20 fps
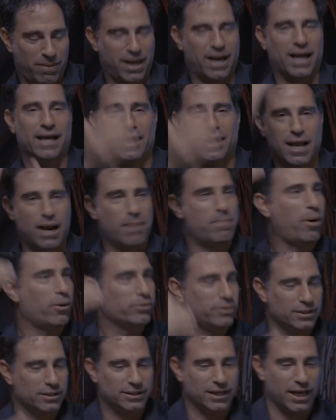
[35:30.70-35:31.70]
me. And then I
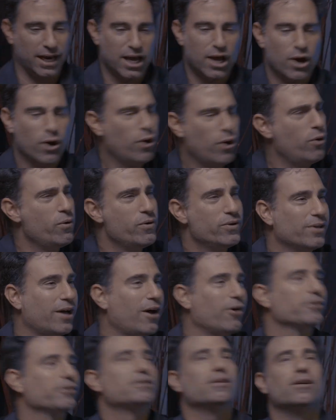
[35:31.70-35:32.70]
posted, I said, who
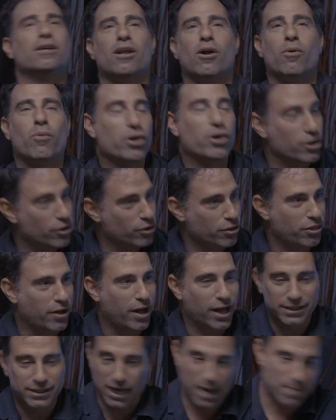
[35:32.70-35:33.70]
else, what are your
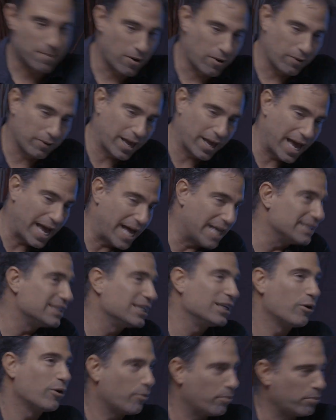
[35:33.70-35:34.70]
thoughts? I'm all
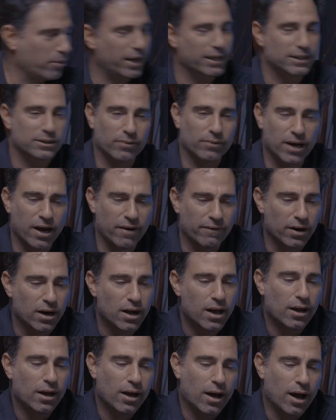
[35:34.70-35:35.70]
gas and no brakes and whatever.
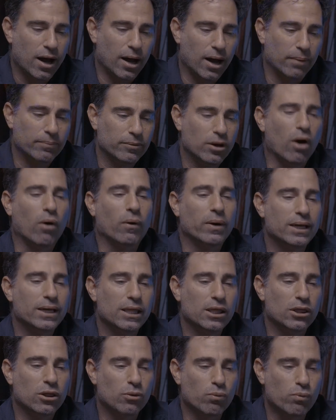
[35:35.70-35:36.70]

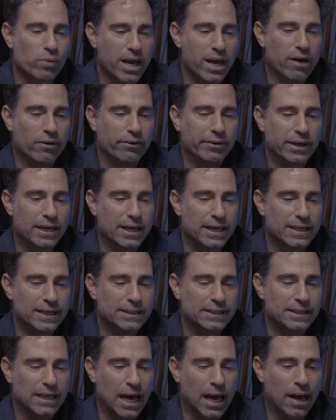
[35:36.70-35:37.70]
The reality
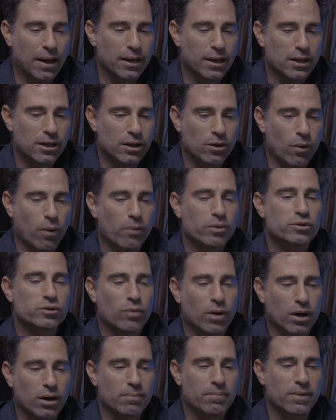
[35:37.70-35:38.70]
is you always
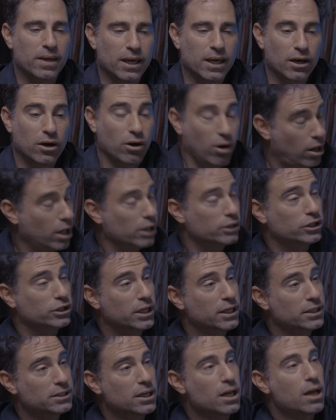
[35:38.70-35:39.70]
want to be
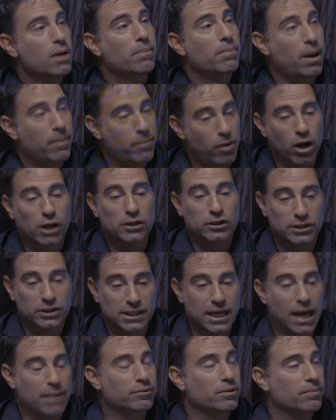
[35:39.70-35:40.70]
cautious, but I'm
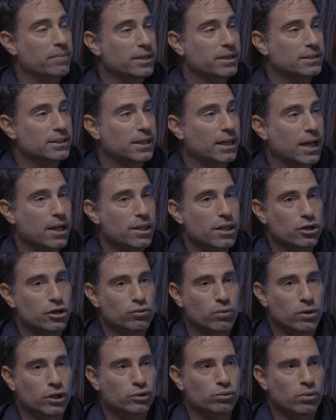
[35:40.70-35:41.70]
cautiously optimistic. I think
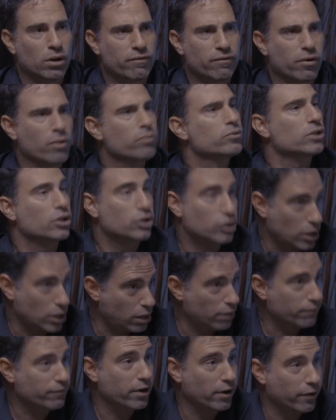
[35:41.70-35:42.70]
2024 was a
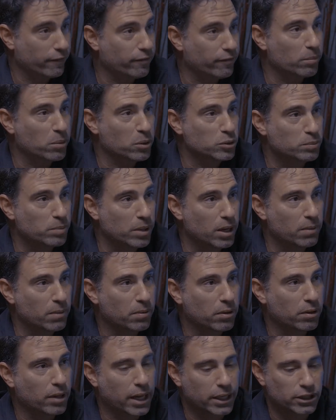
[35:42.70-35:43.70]
tough year for most
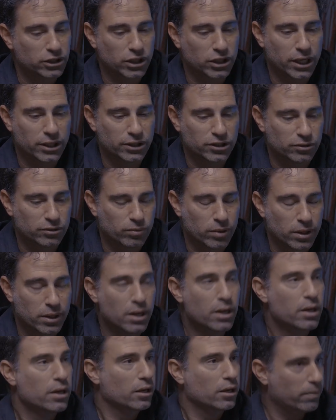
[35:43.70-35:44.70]
people. A lot of changes with
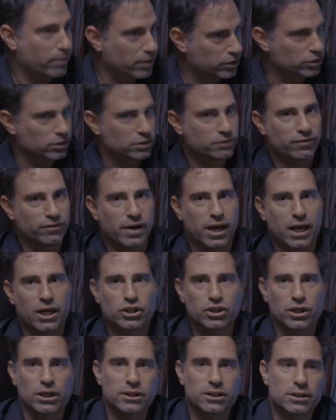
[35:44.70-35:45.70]
commissions for
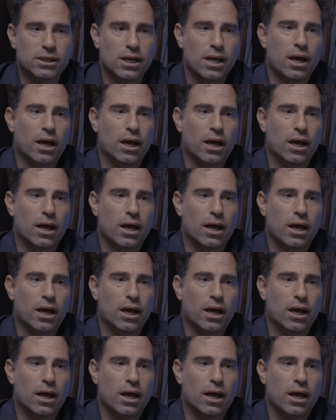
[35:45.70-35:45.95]
agents.